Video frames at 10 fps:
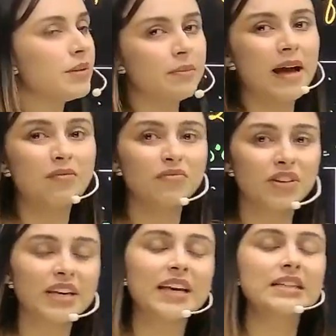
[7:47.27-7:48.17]
ma'am
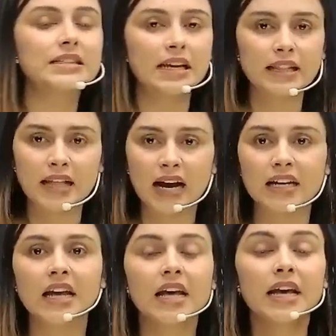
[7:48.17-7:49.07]
we can say that
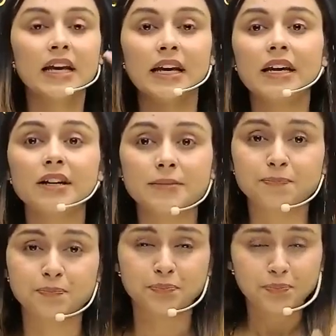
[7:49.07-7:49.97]
here
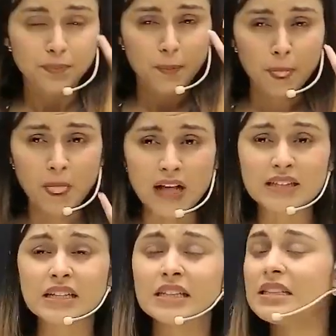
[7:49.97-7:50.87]

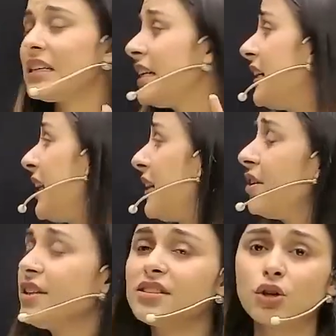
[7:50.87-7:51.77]
since the container
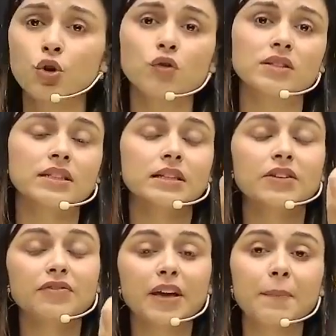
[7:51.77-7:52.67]
is closed,
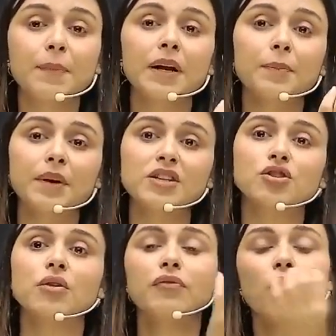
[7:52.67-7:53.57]
the vapor
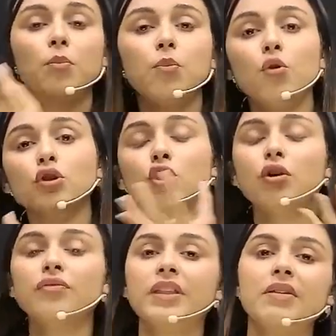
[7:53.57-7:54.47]
pressure for both
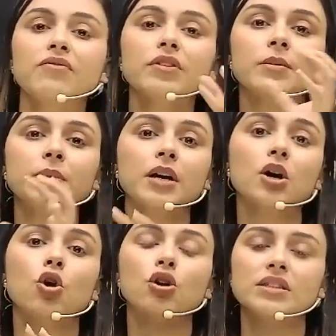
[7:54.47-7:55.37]
of them will be a
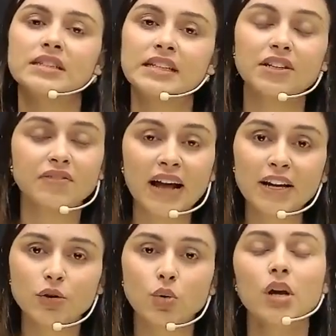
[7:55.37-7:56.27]
constant
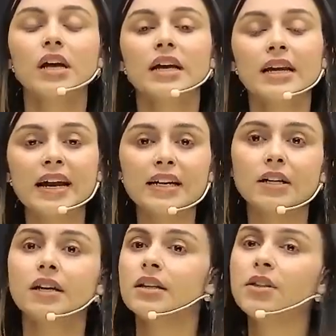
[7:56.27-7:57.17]
value,
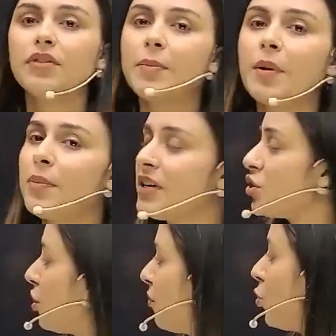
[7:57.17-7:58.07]
right? The vapor
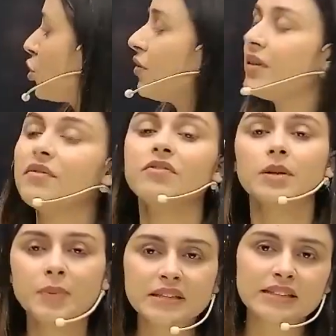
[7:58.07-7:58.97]
pressure of both of them
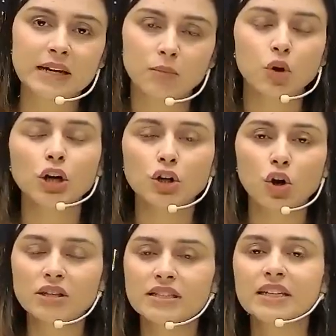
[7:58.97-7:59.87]
will be same, not
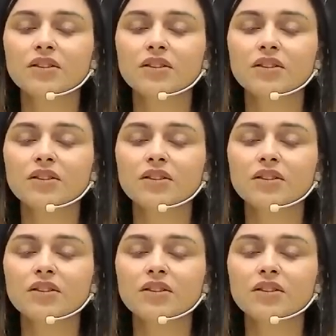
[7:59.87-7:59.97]
constant. The